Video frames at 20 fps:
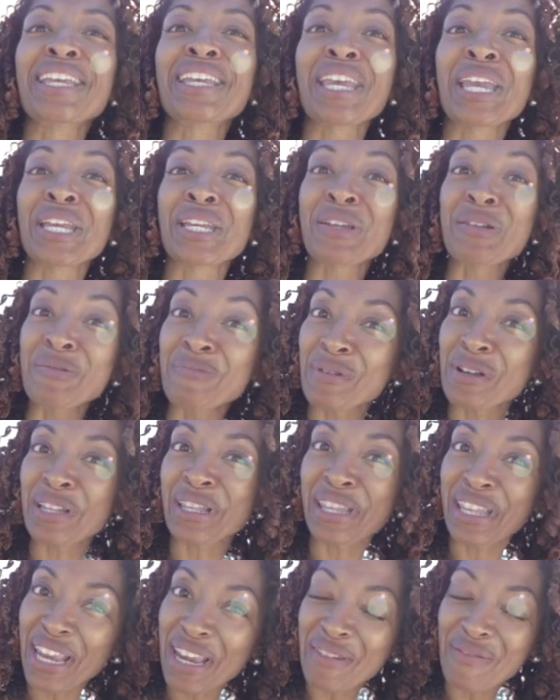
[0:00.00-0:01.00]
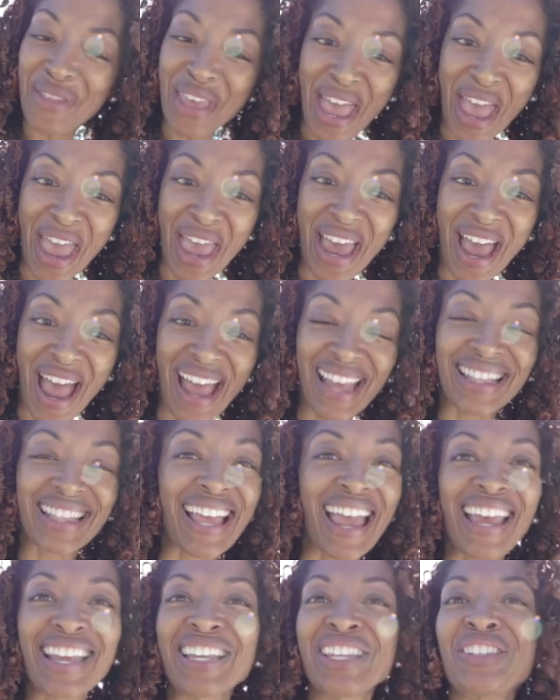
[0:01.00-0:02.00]
Can you believe that?
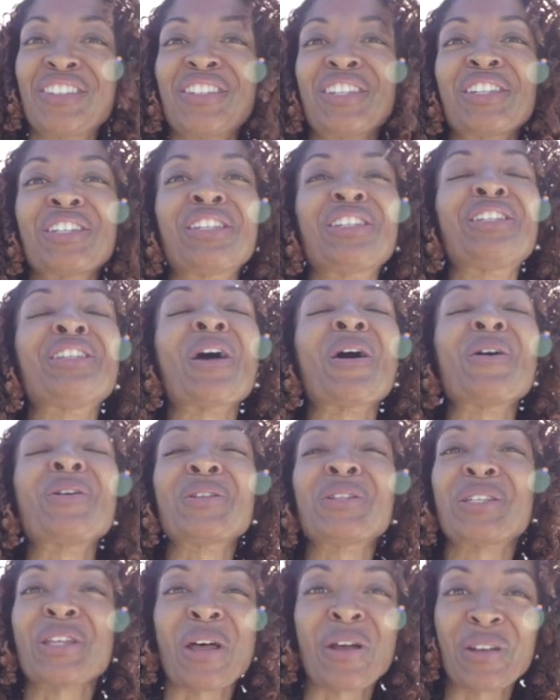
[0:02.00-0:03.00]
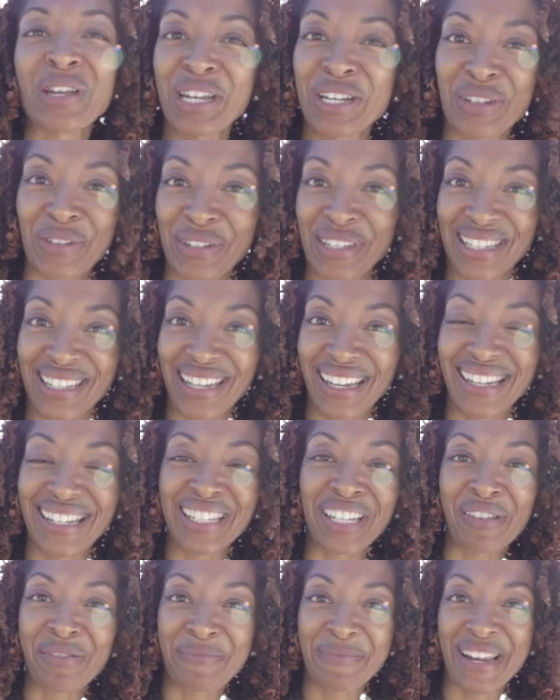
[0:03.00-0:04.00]
That is just so, so interesting
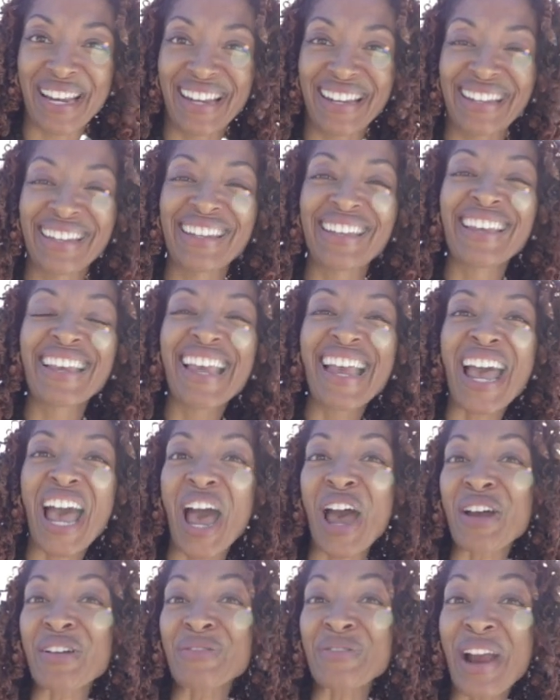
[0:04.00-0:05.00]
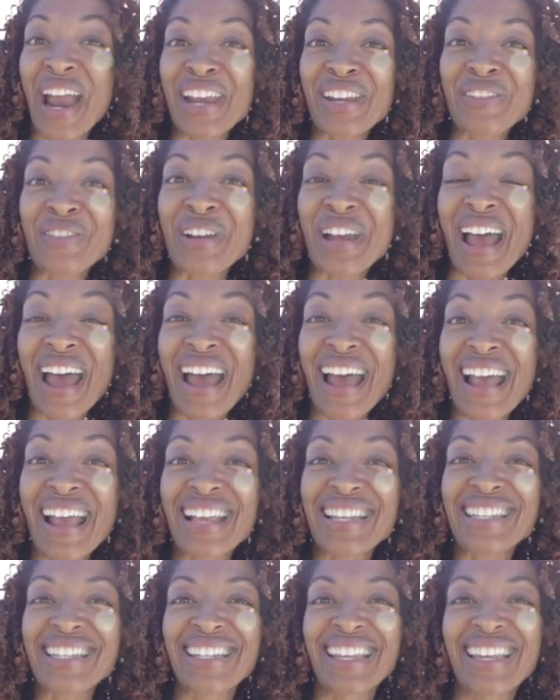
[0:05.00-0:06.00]
to me. All right, you
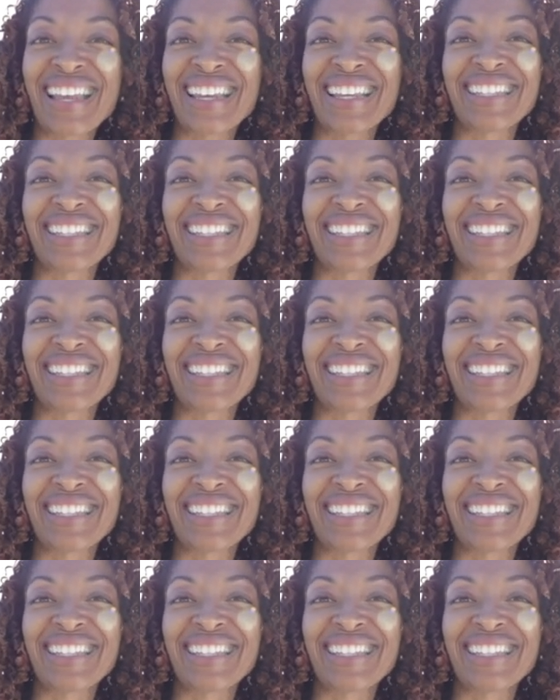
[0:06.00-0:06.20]
guys.